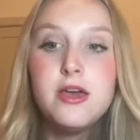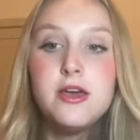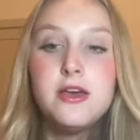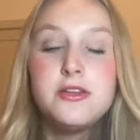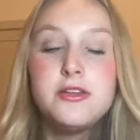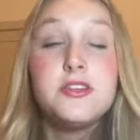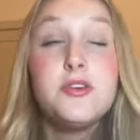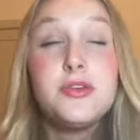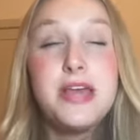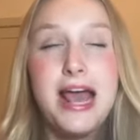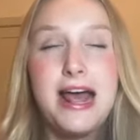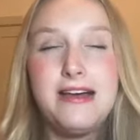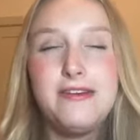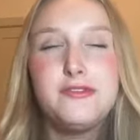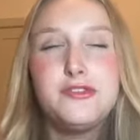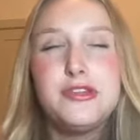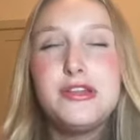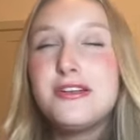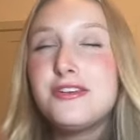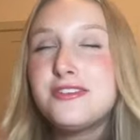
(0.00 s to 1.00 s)
So yeah,
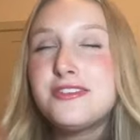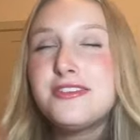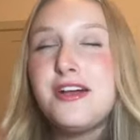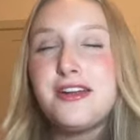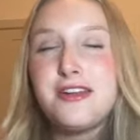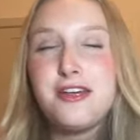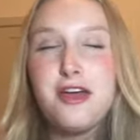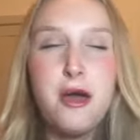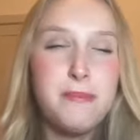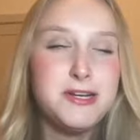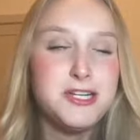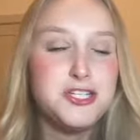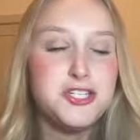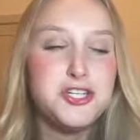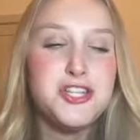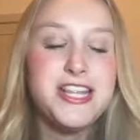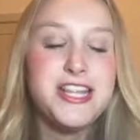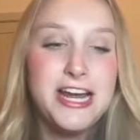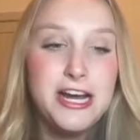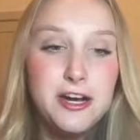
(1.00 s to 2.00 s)
there's a lot of
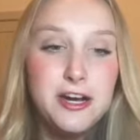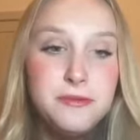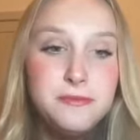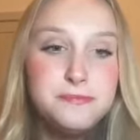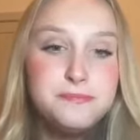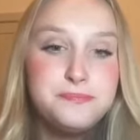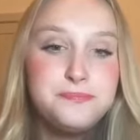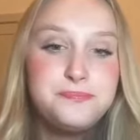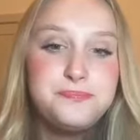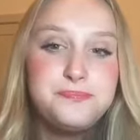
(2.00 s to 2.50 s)
competition there.